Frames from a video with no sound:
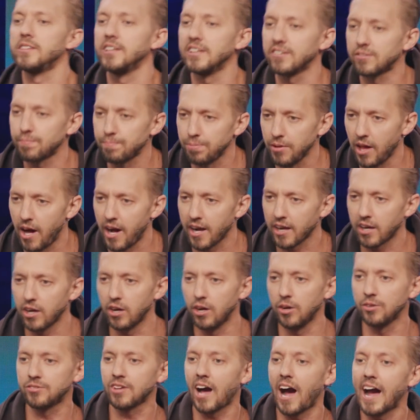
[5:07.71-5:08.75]
this plot
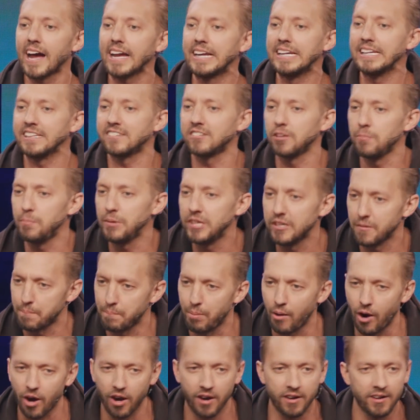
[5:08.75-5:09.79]
goes. I get to be a
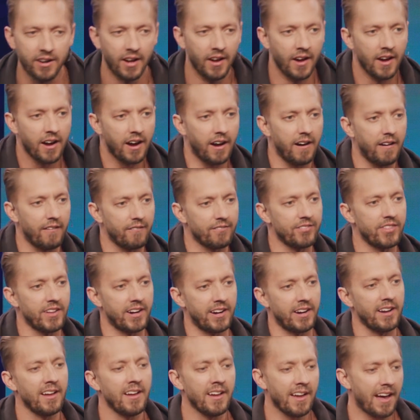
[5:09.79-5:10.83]
part of
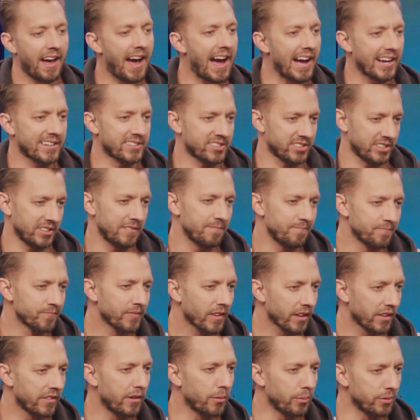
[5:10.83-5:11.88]
the action.
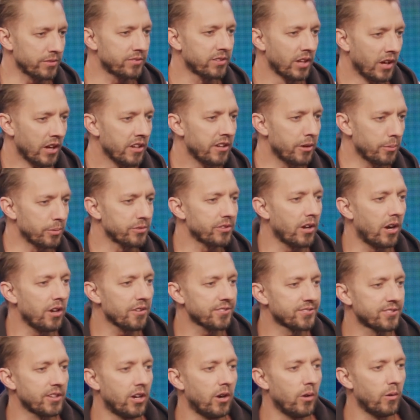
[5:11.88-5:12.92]
There was there was
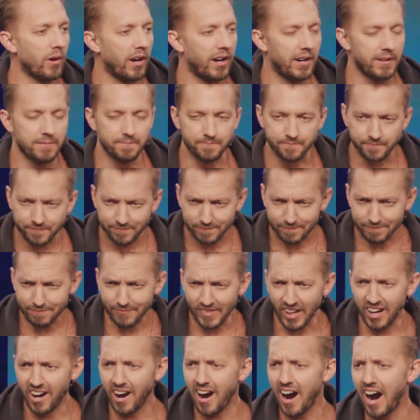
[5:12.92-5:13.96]
also. Um,
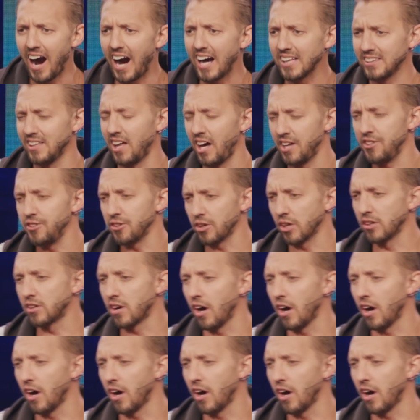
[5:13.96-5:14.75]
a hotline you could